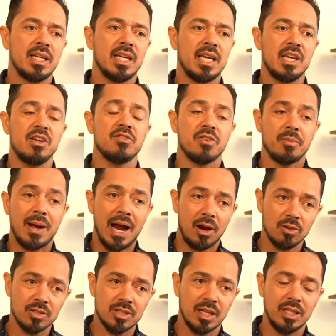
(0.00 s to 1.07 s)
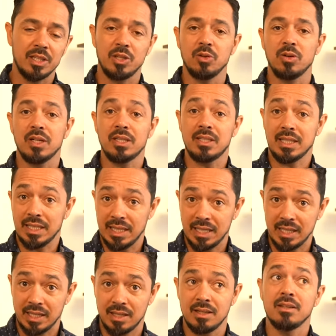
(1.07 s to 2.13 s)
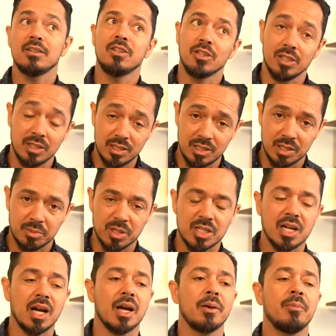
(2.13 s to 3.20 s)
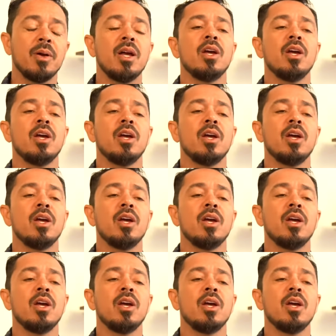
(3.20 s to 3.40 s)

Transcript: heat from outside the unit to in during the summertime.